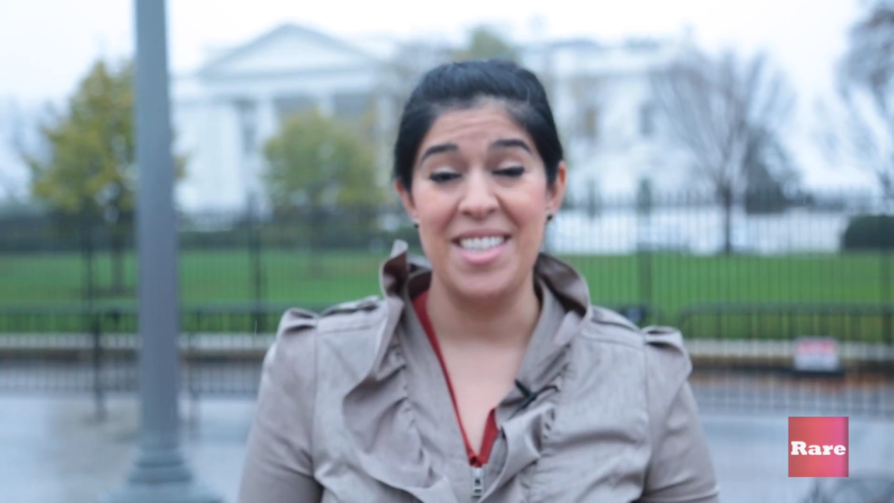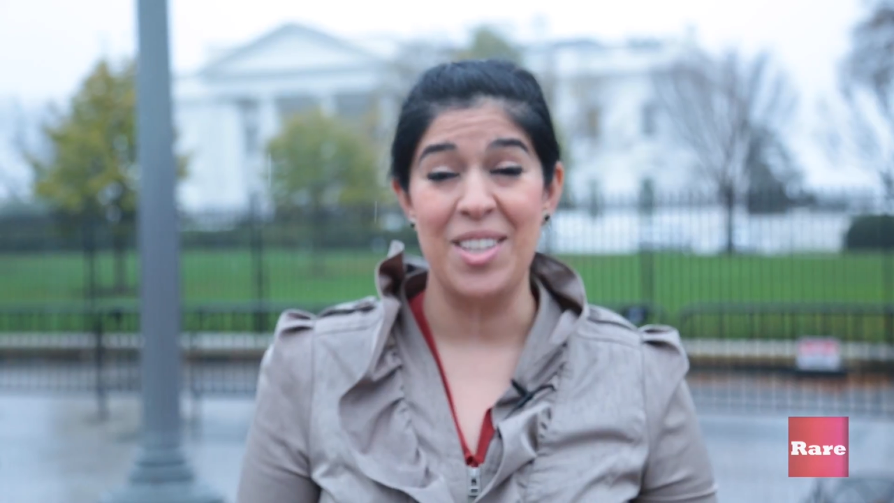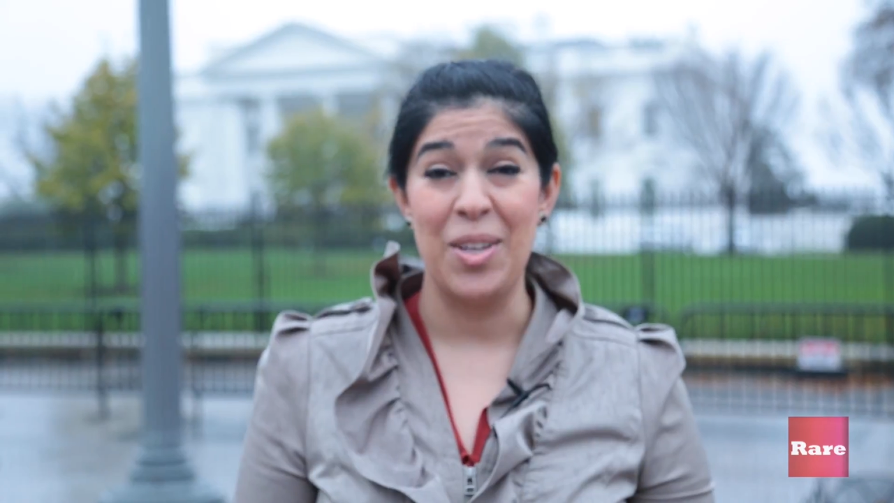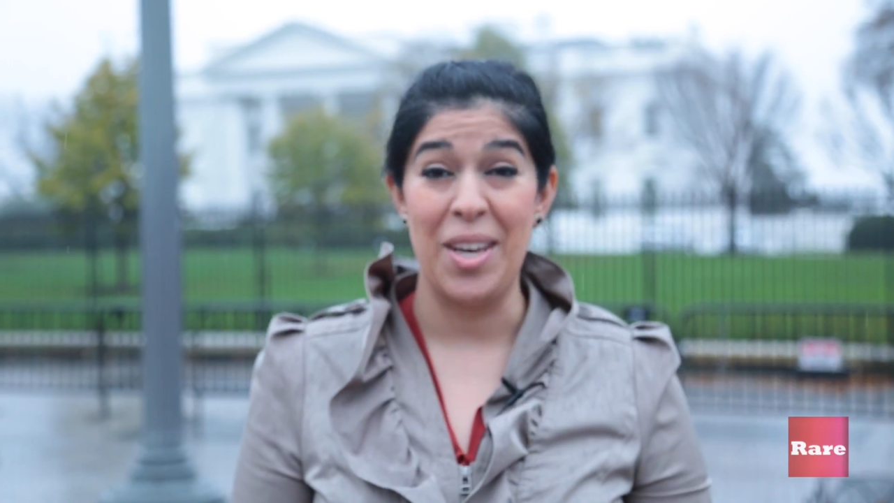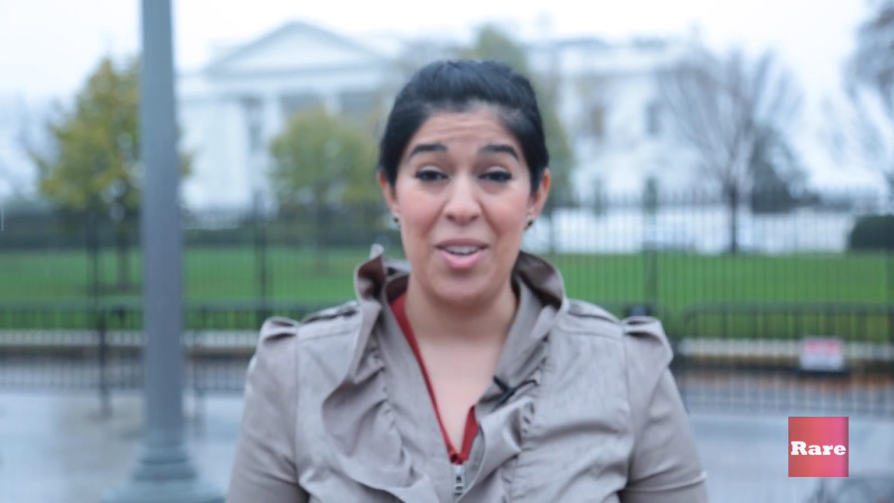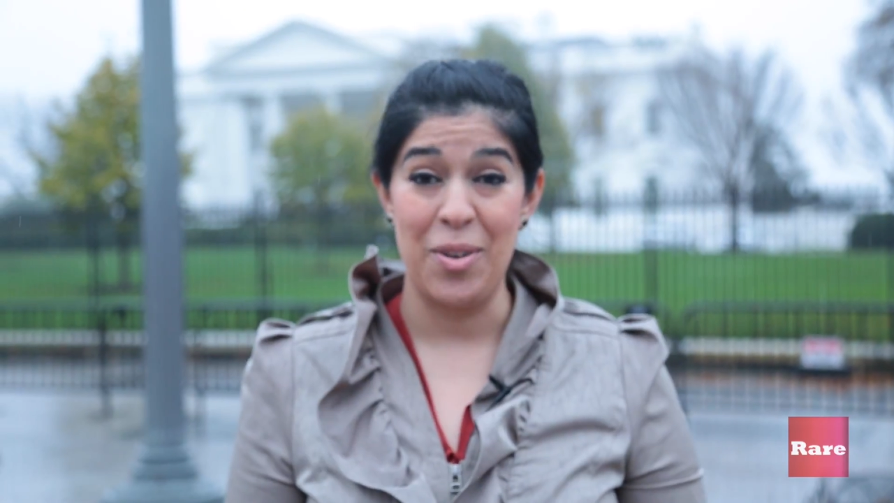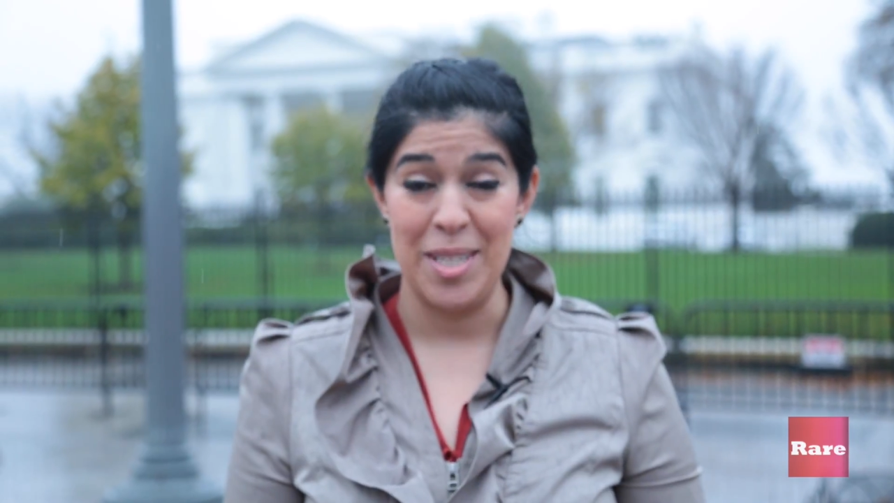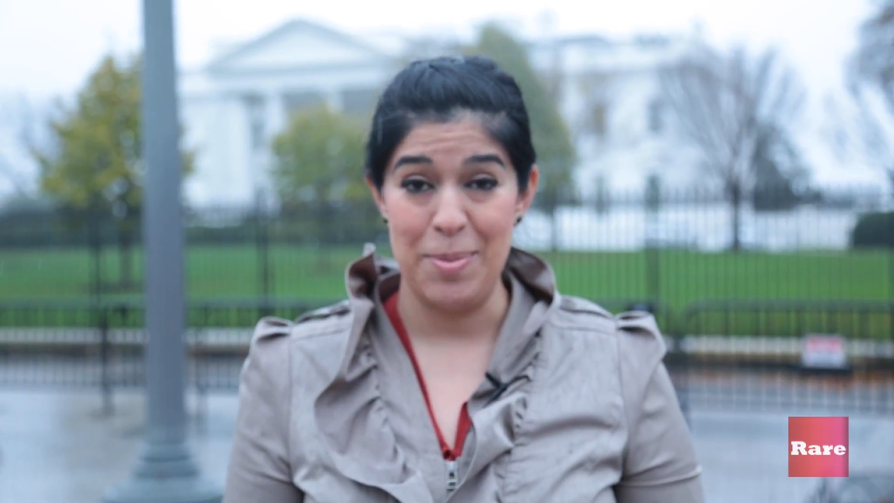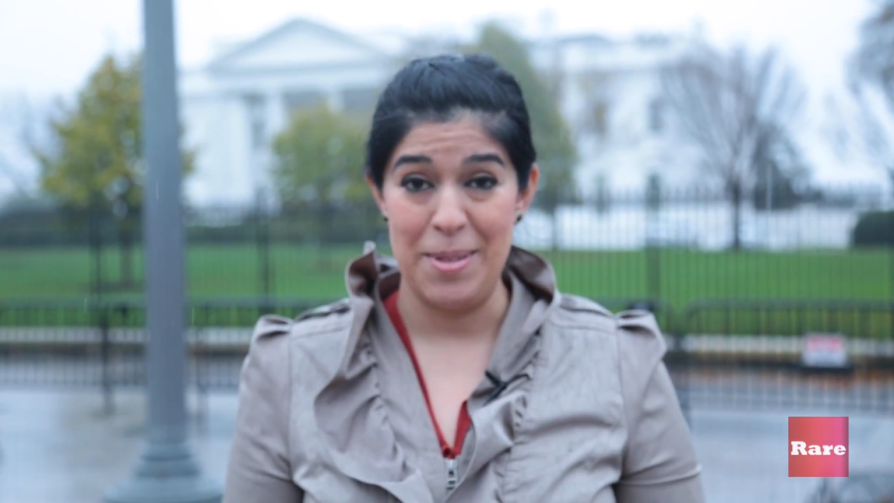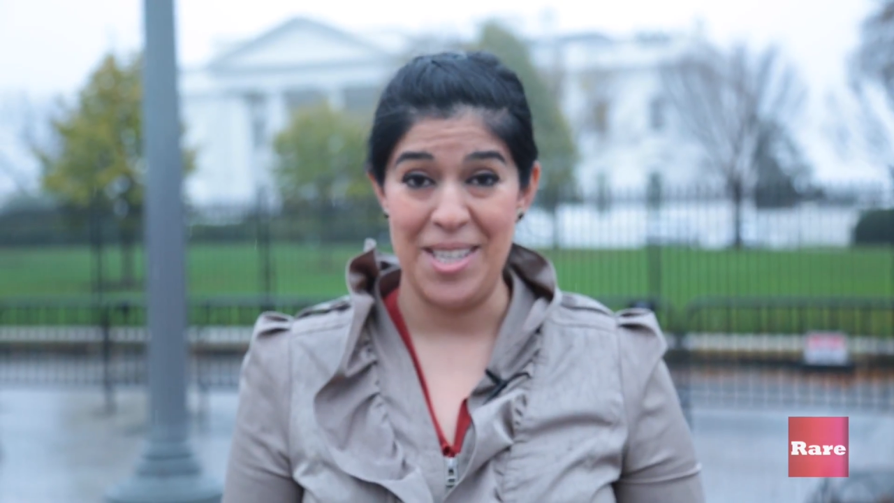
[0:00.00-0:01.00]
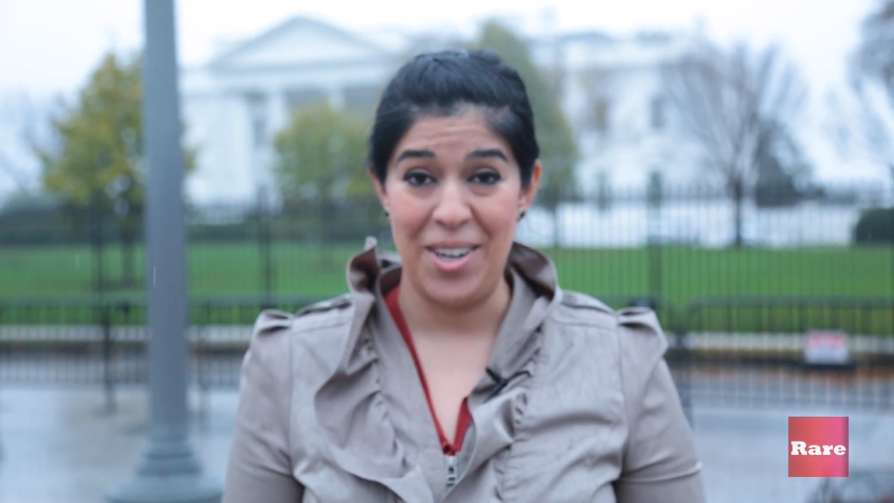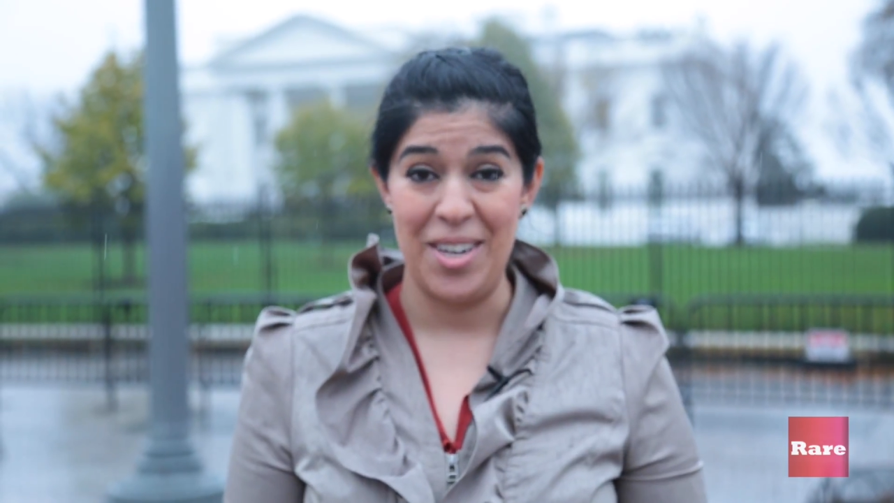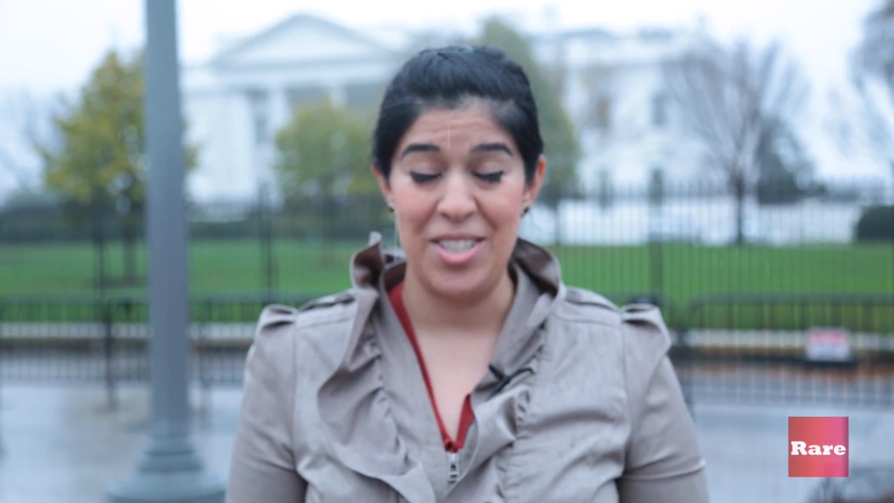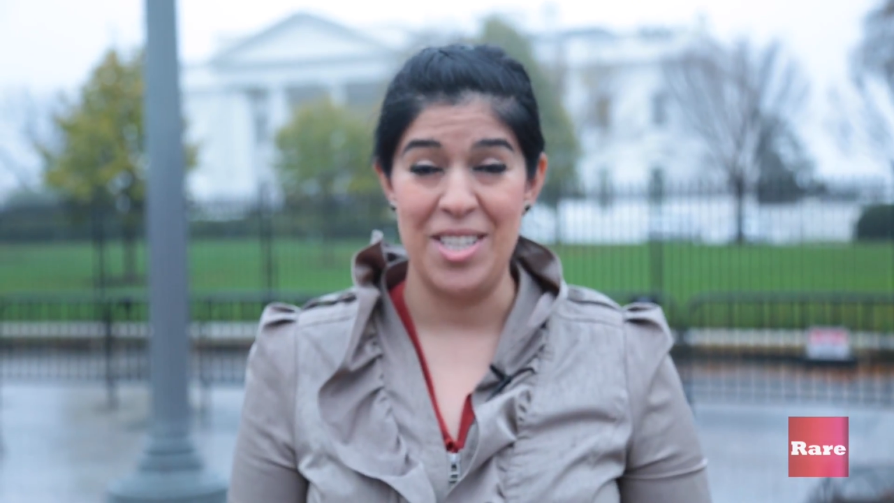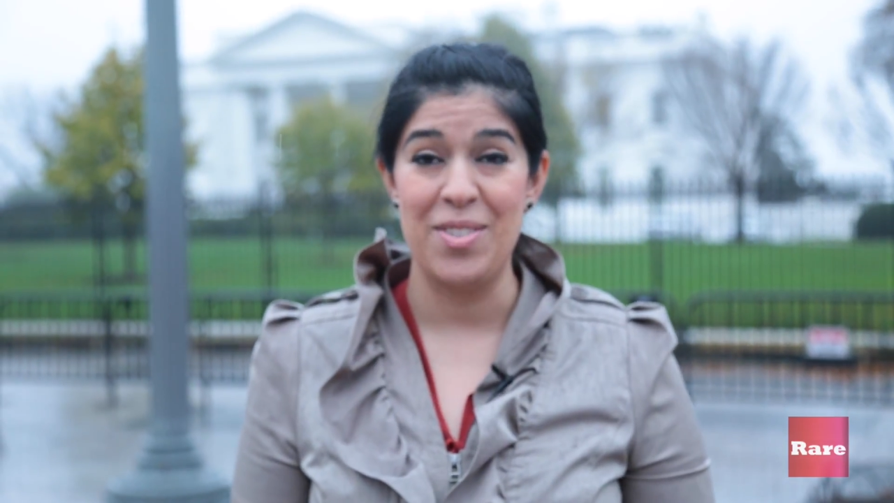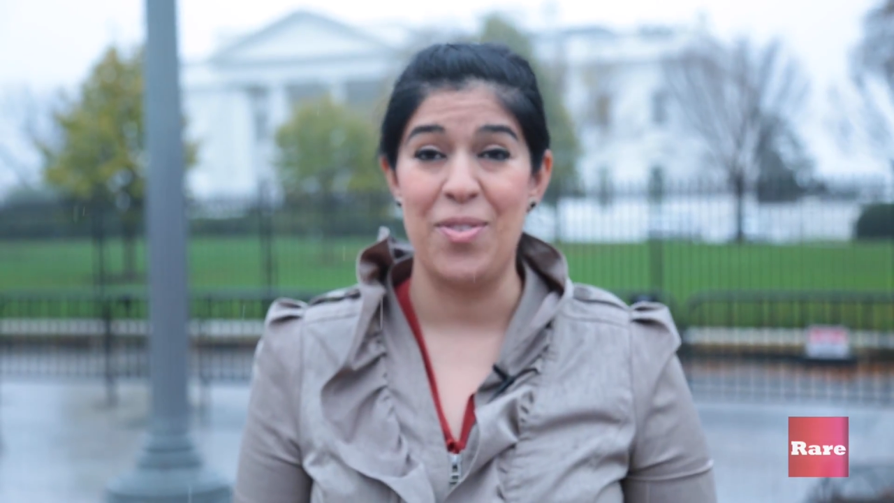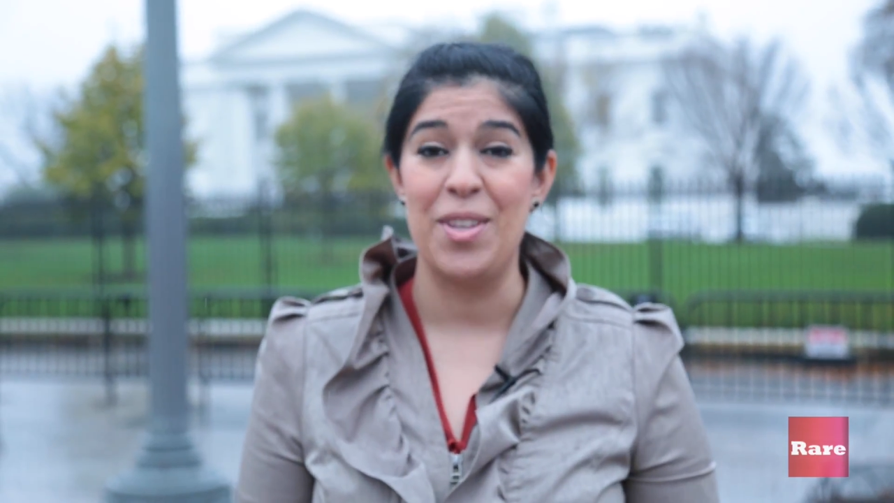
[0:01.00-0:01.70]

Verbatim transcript: in to look at their Christmas decorations